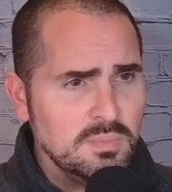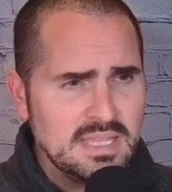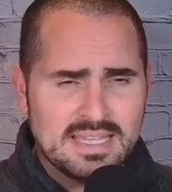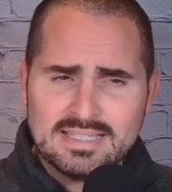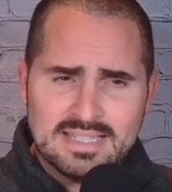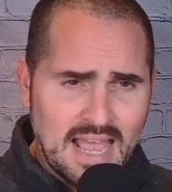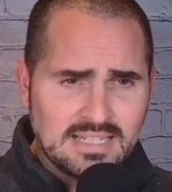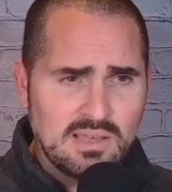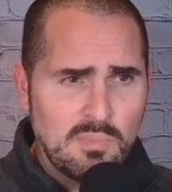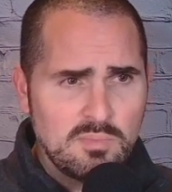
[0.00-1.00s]
the exact
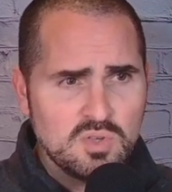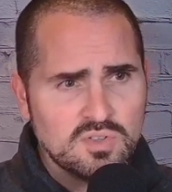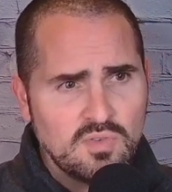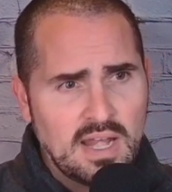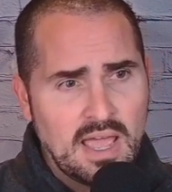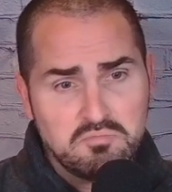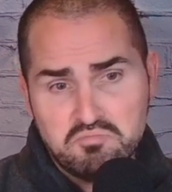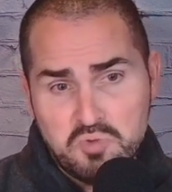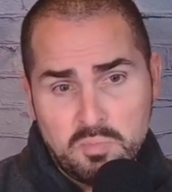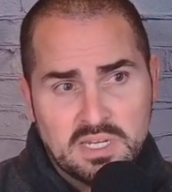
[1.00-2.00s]
same I'm using right now.
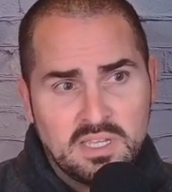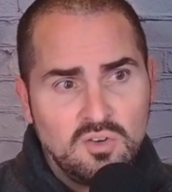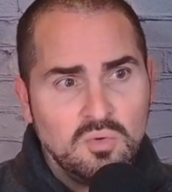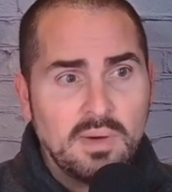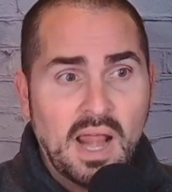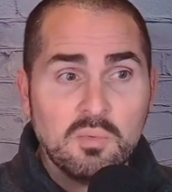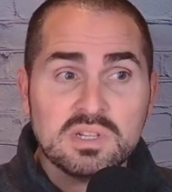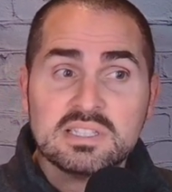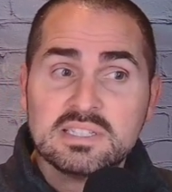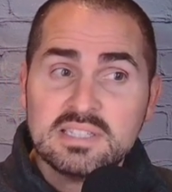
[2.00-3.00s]
No big deal. But I would
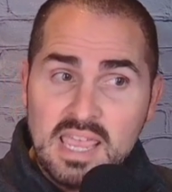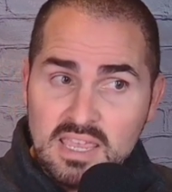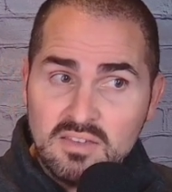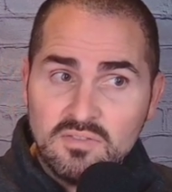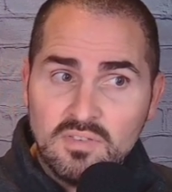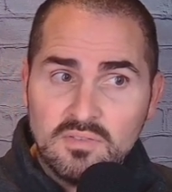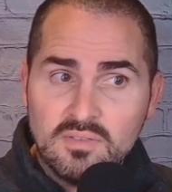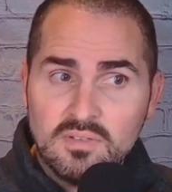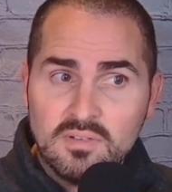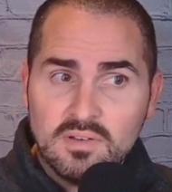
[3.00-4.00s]
save
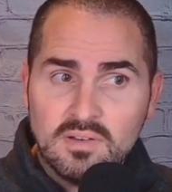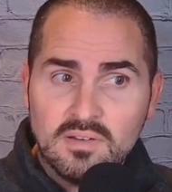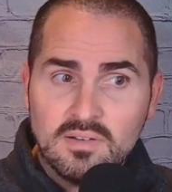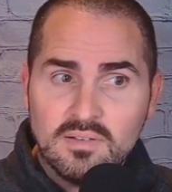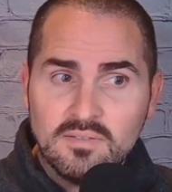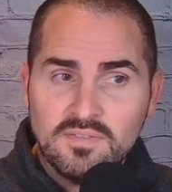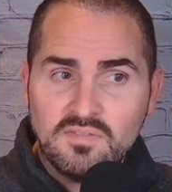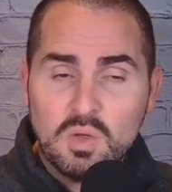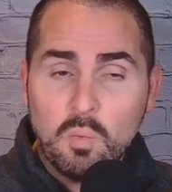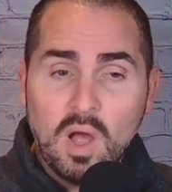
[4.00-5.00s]

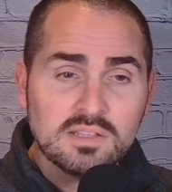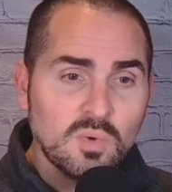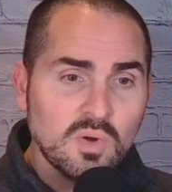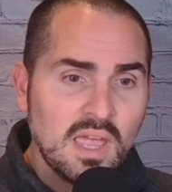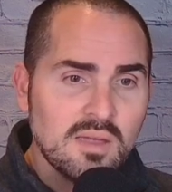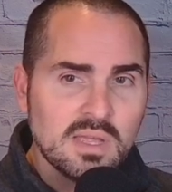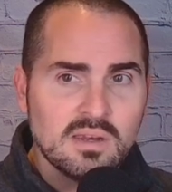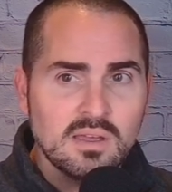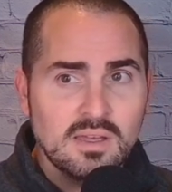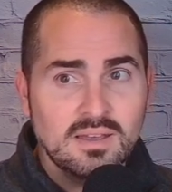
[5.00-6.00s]
50 watts while gaming.
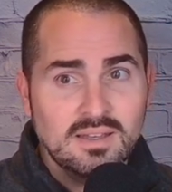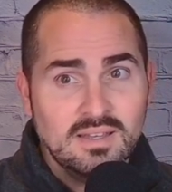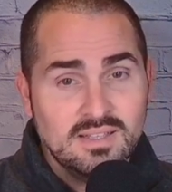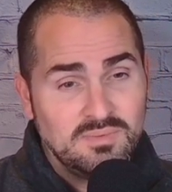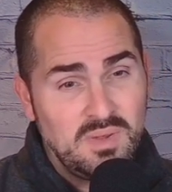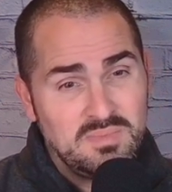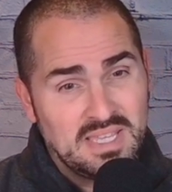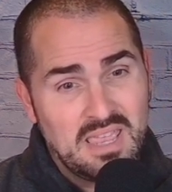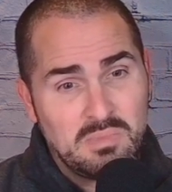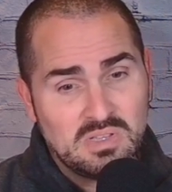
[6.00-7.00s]
Sometimes I
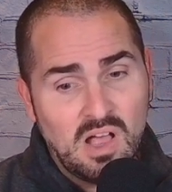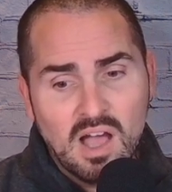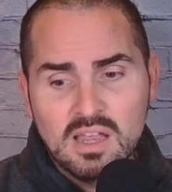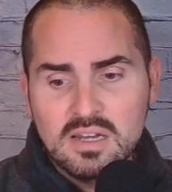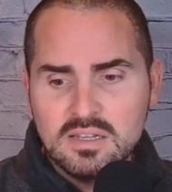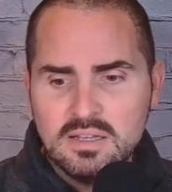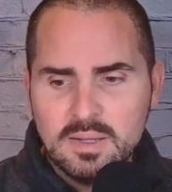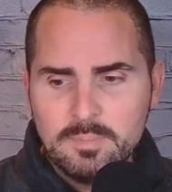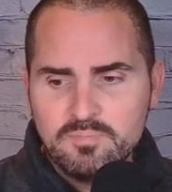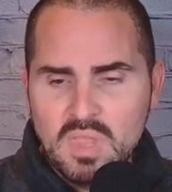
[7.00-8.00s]
game a lot.
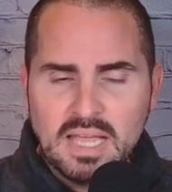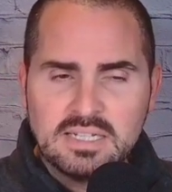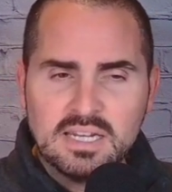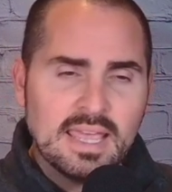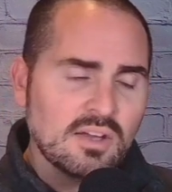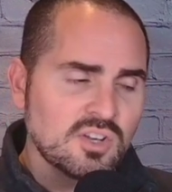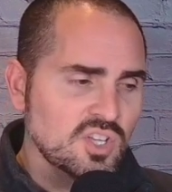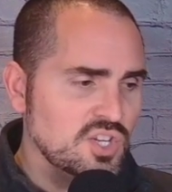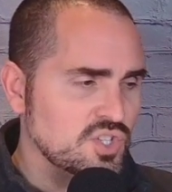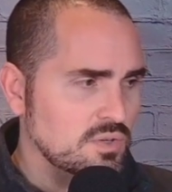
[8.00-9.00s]
I did a
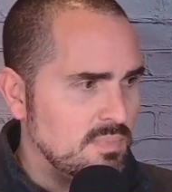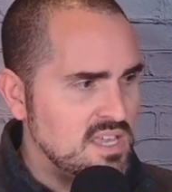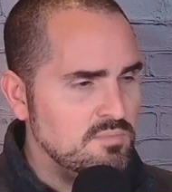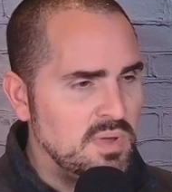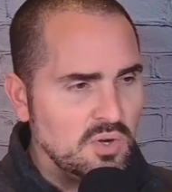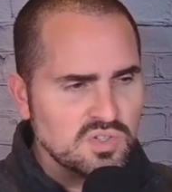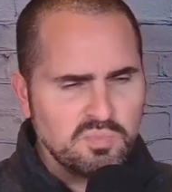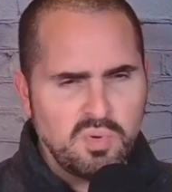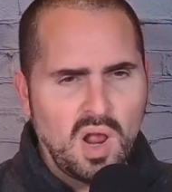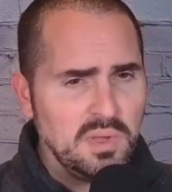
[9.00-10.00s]
calculation. My computer is
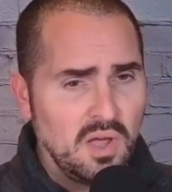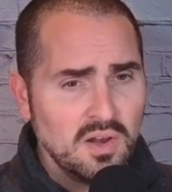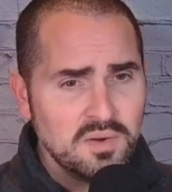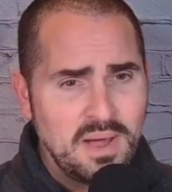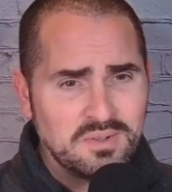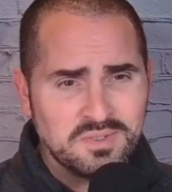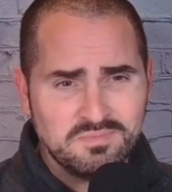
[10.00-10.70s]
probably on about